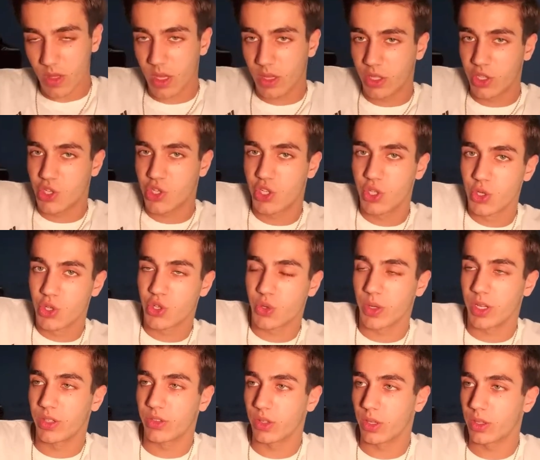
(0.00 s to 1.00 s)
the shoe
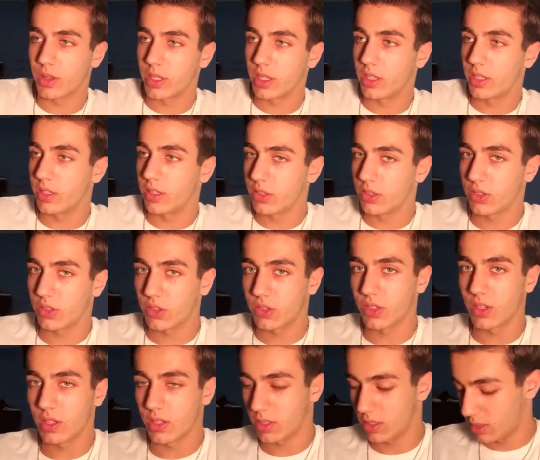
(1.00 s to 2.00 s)
trees on
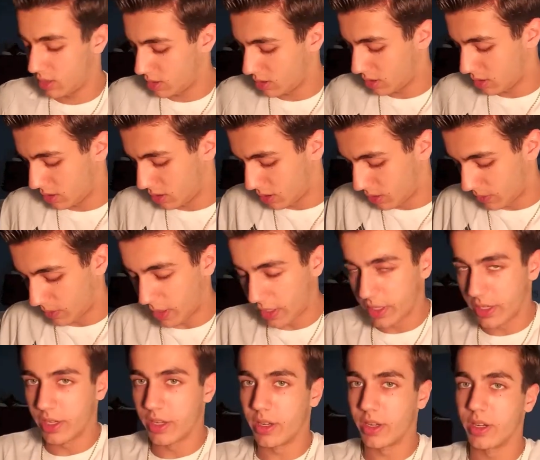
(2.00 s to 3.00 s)
these
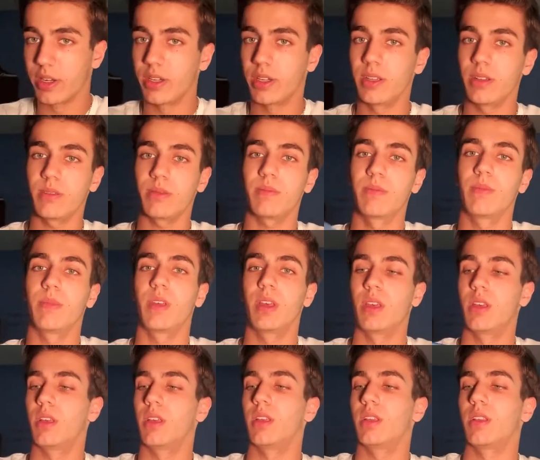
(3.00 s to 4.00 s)
right here,
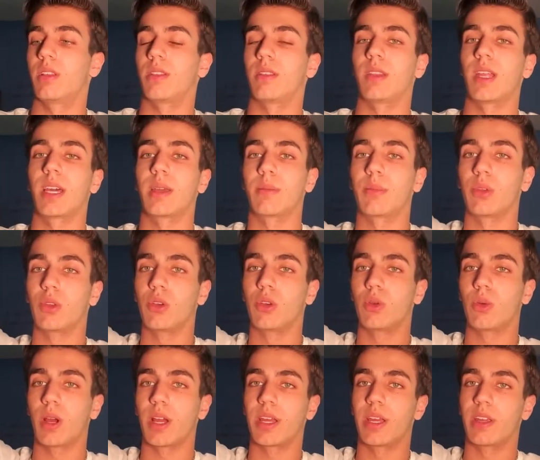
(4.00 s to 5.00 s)
light
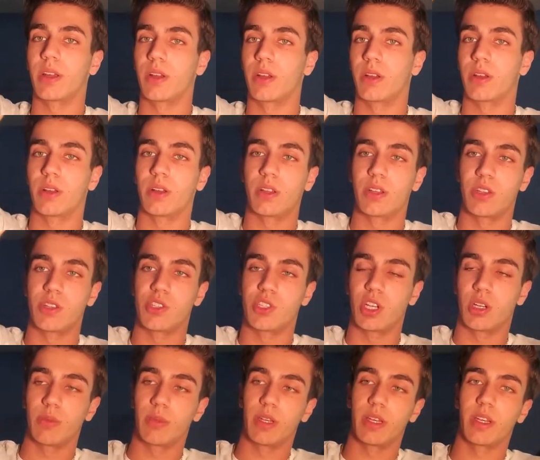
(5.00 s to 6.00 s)
blue right here,
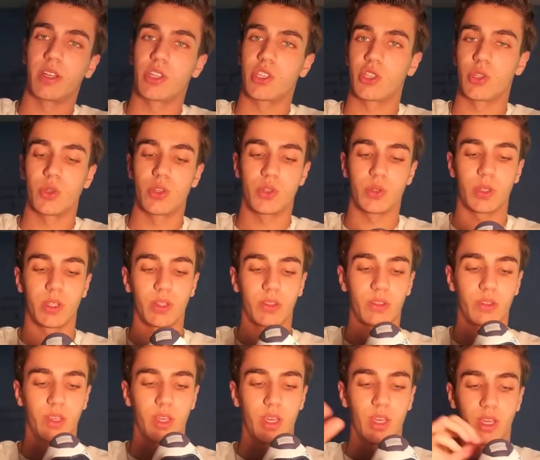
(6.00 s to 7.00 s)
Jumpman shoe
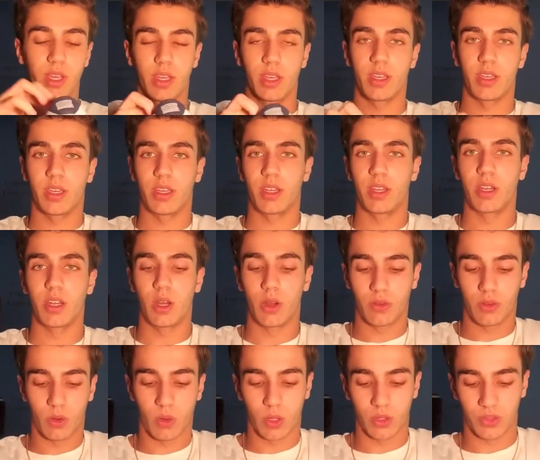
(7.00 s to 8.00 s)
trees. And you know,
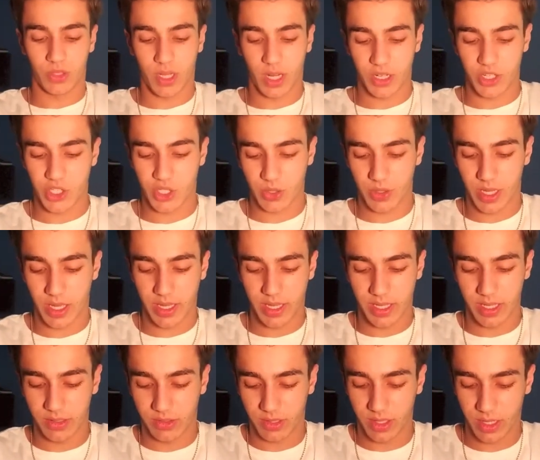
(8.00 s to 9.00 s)
of course, I gotta show that
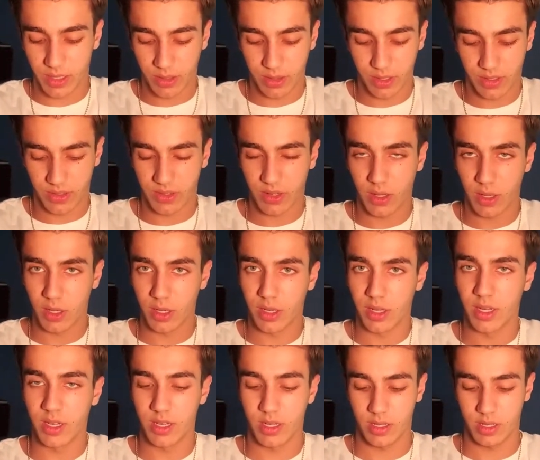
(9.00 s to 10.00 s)
inside of the
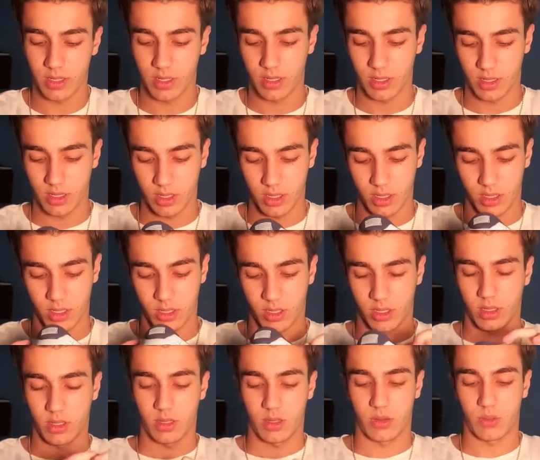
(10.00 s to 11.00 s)
tongue,
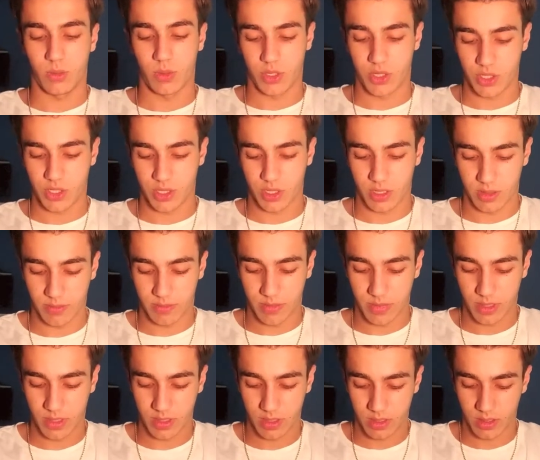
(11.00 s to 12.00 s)
which let
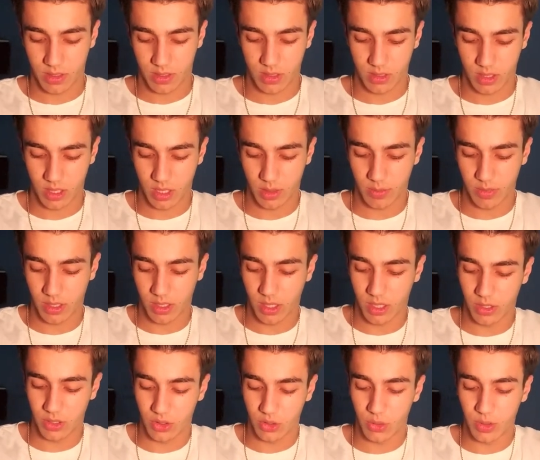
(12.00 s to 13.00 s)
me
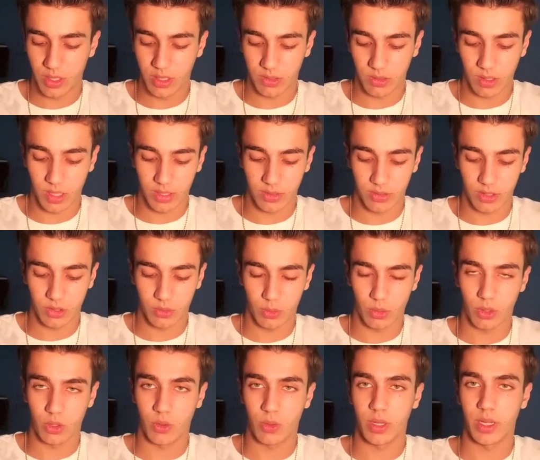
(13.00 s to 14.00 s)
undo these laces
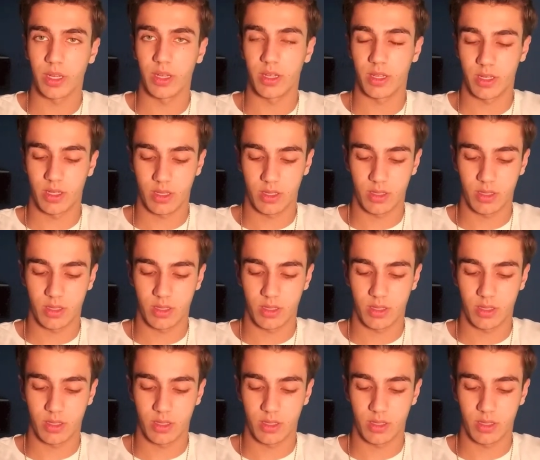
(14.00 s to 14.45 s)
real quick.